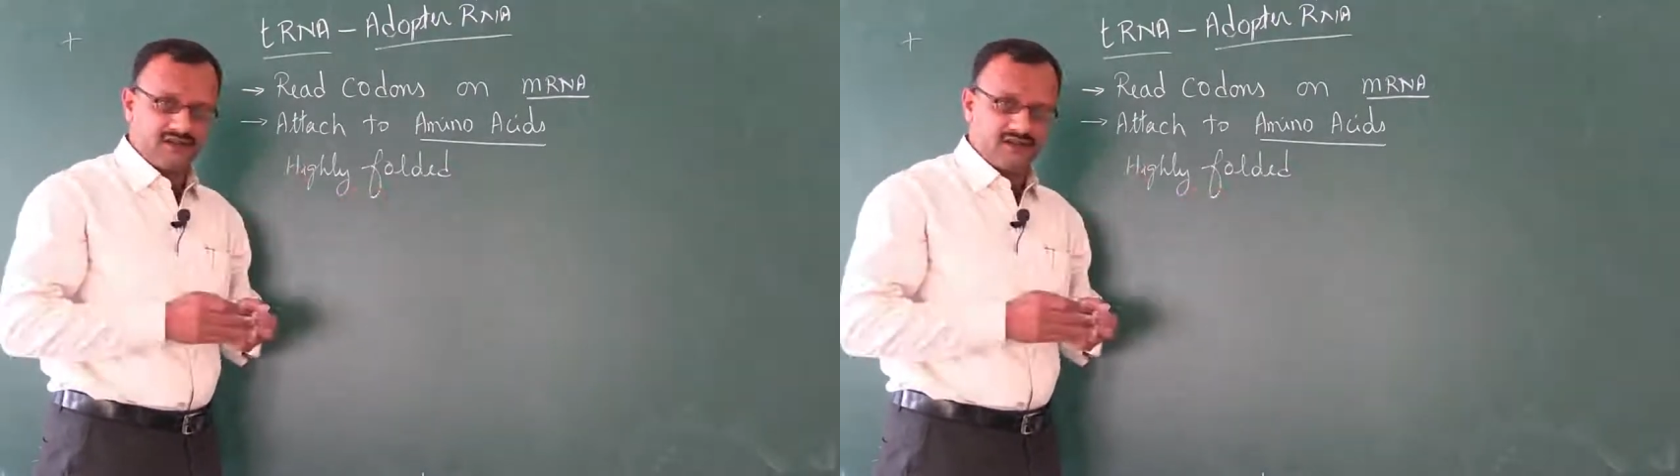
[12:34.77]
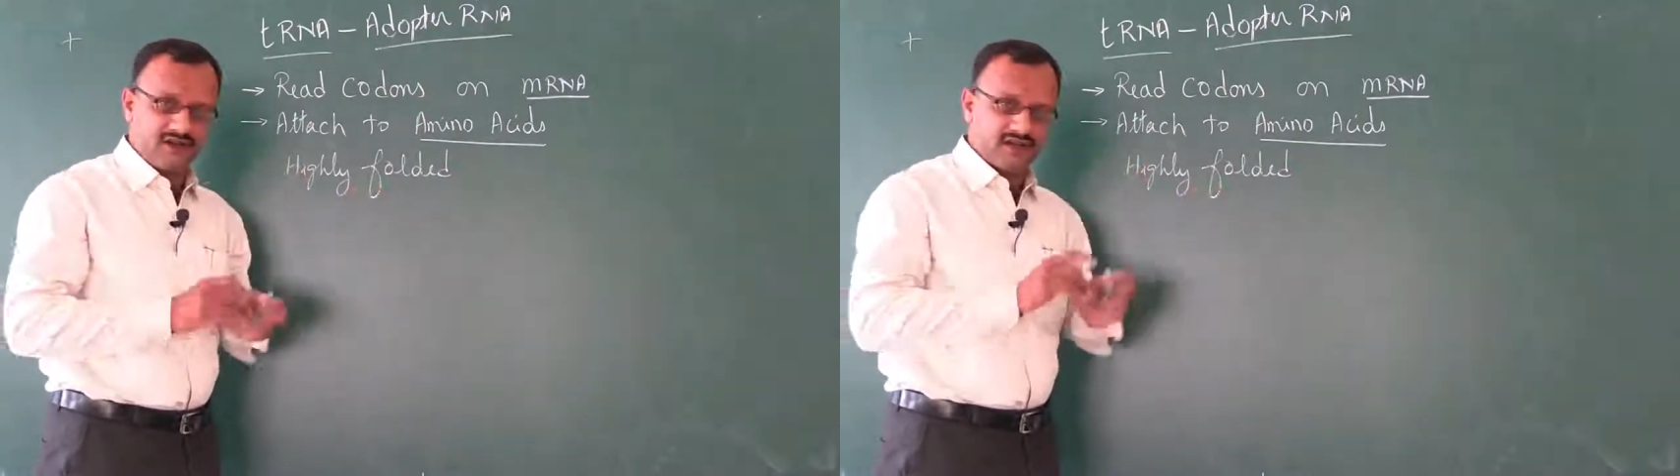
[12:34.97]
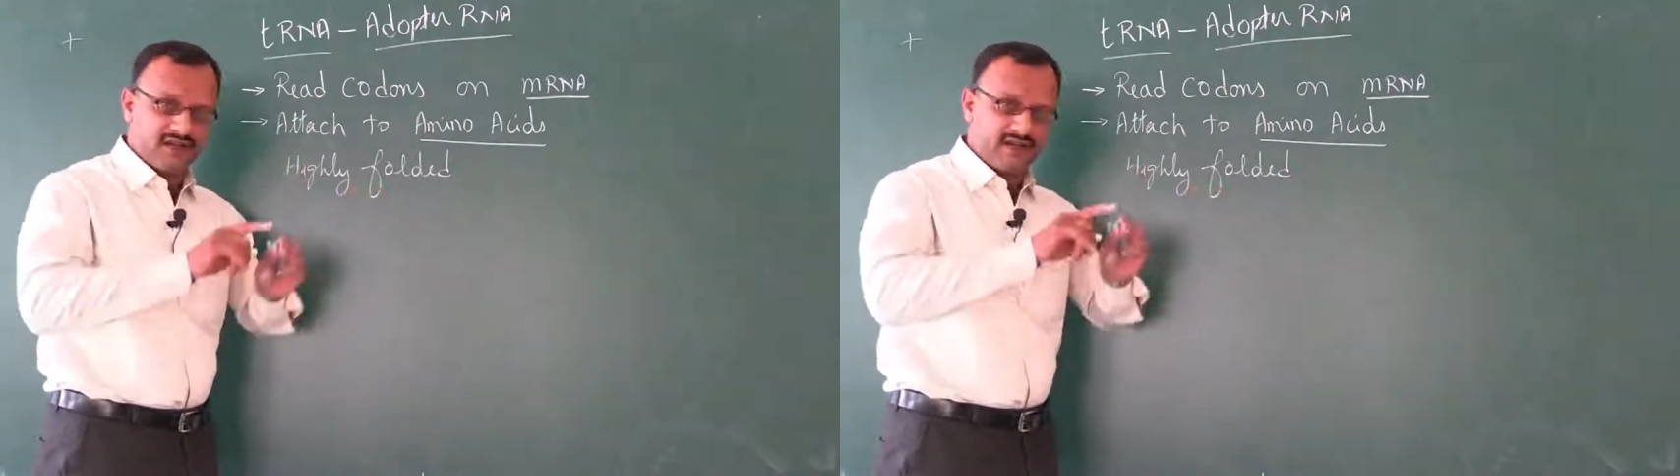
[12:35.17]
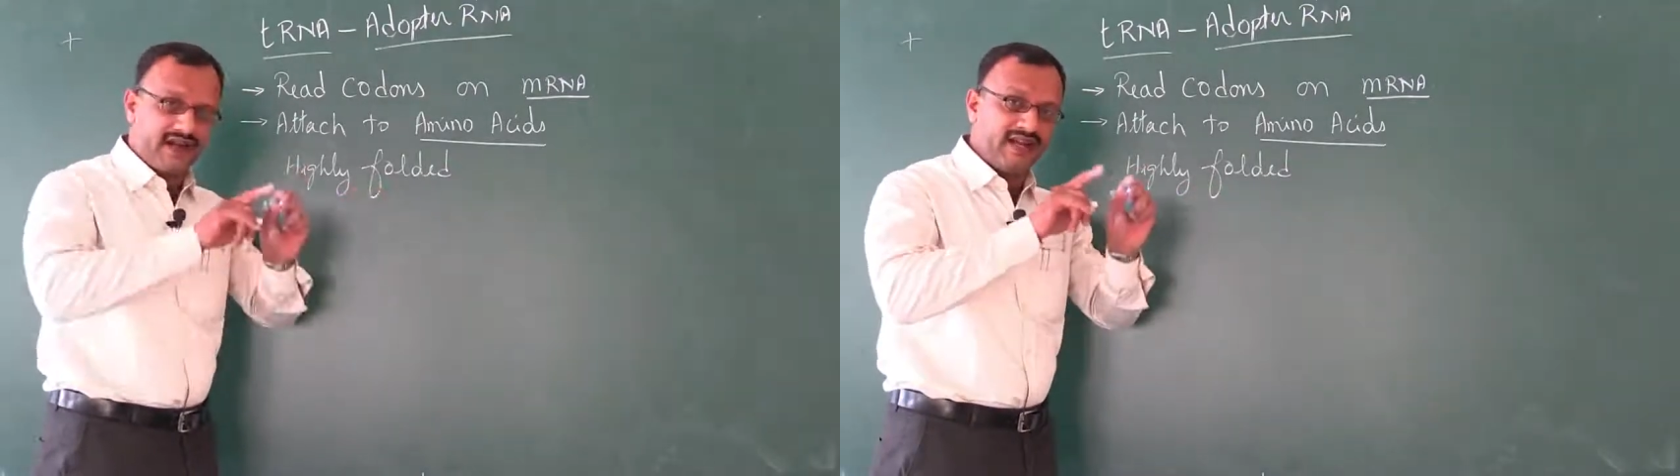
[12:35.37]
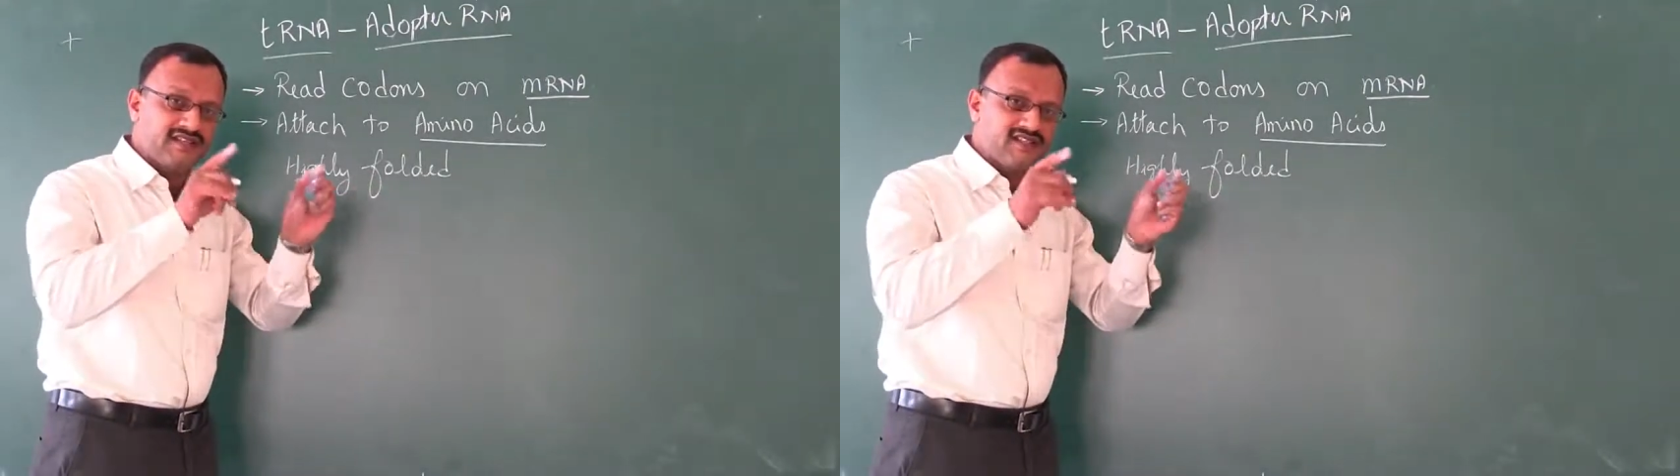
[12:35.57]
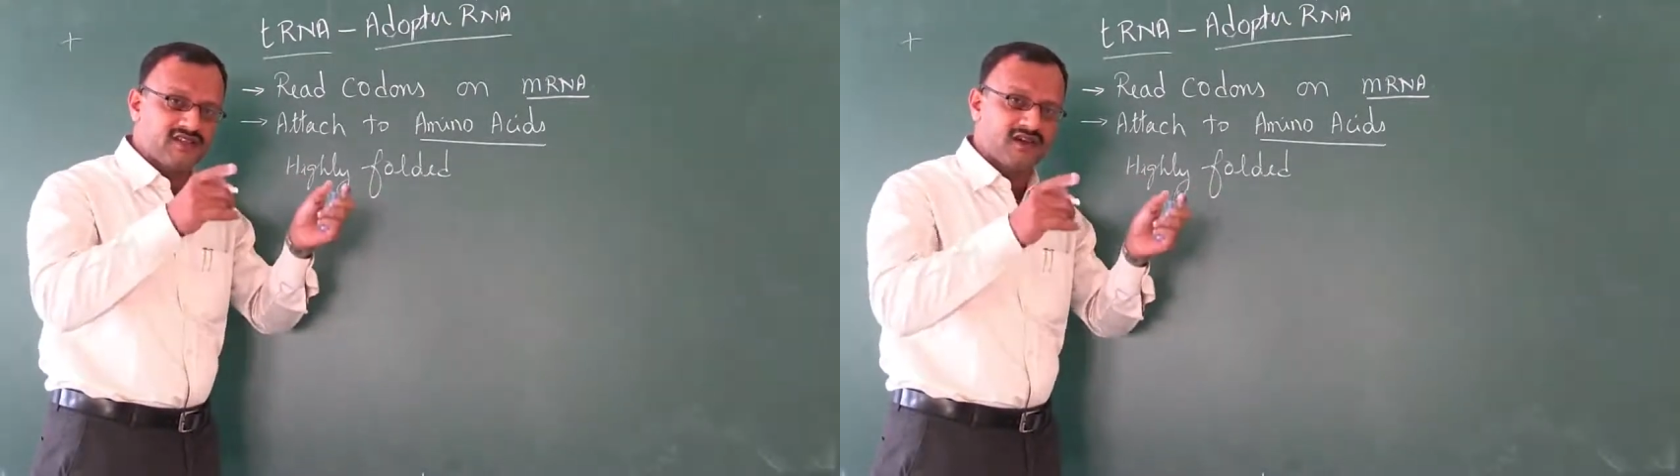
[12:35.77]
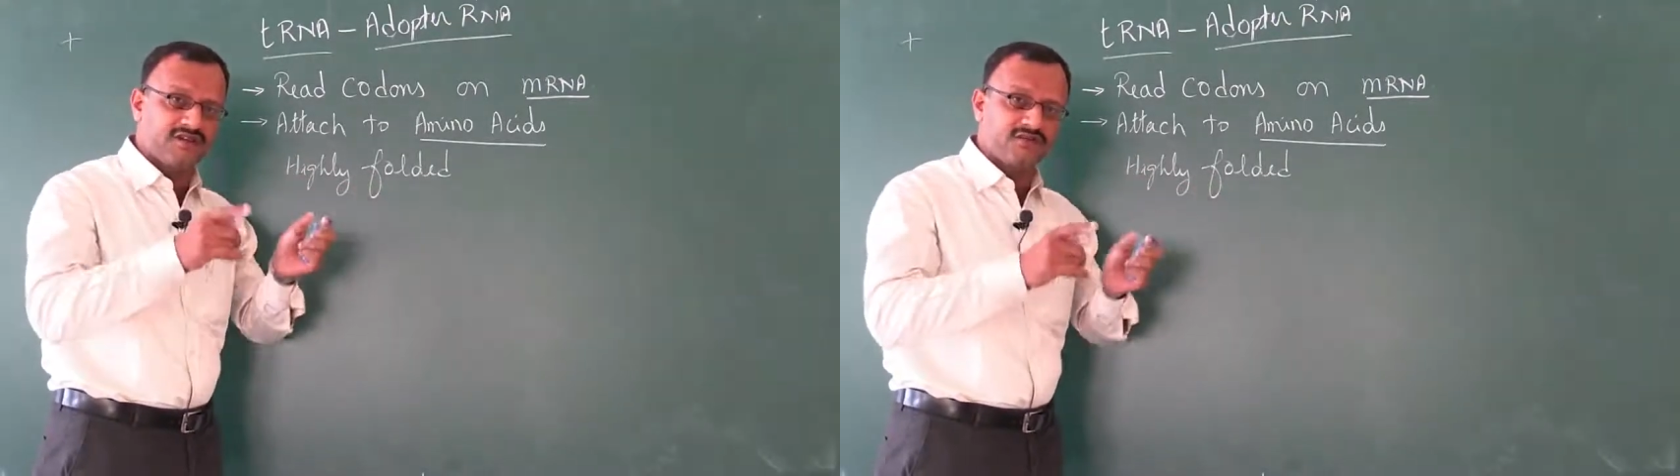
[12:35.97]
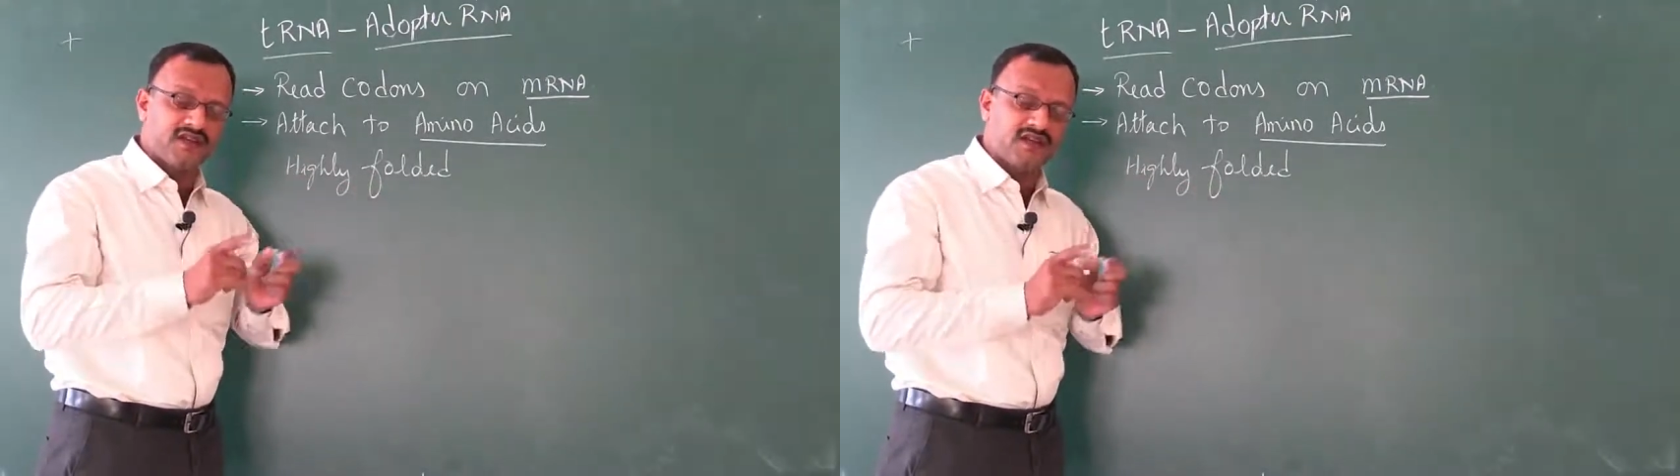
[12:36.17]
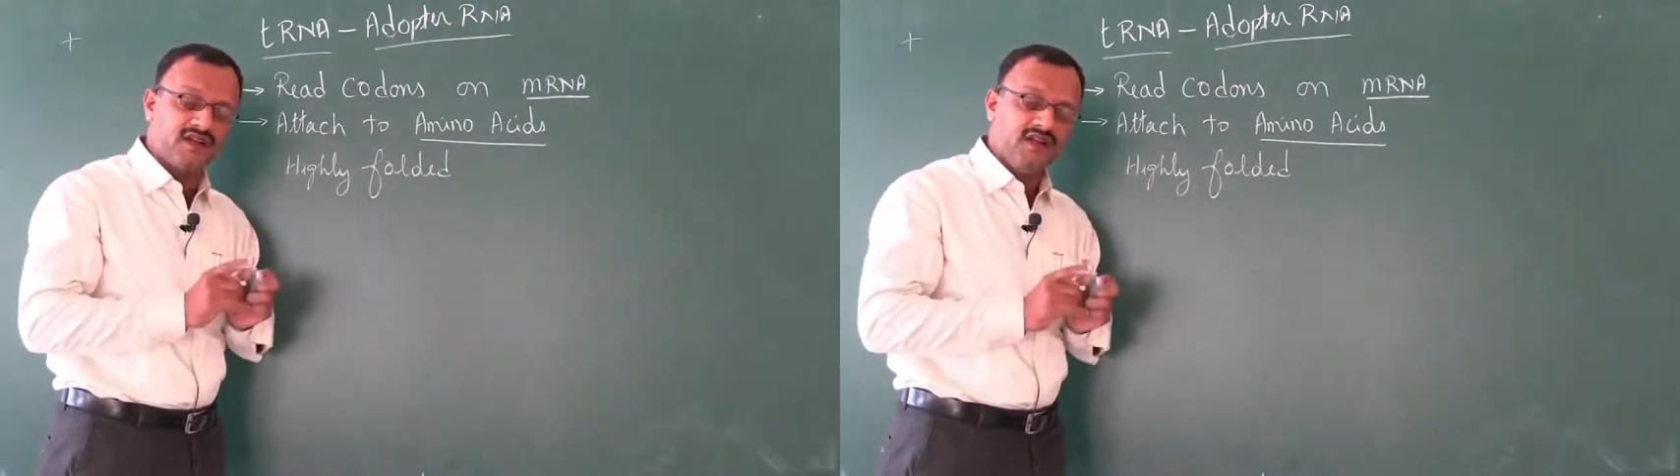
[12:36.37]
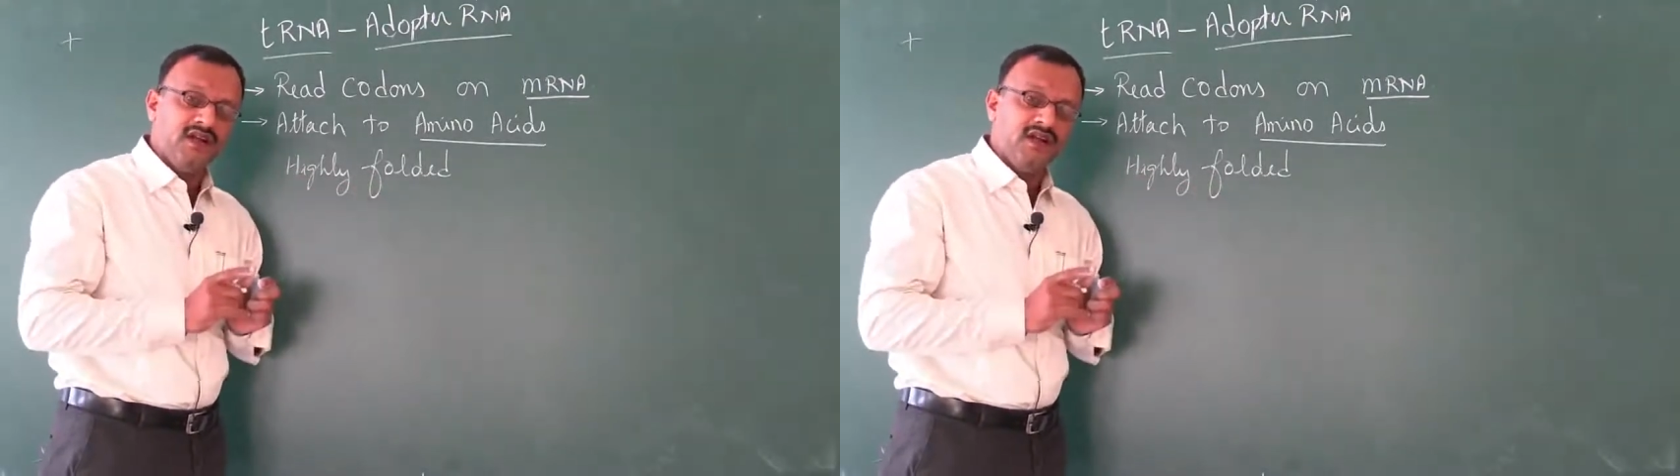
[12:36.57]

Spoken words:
or the ends of the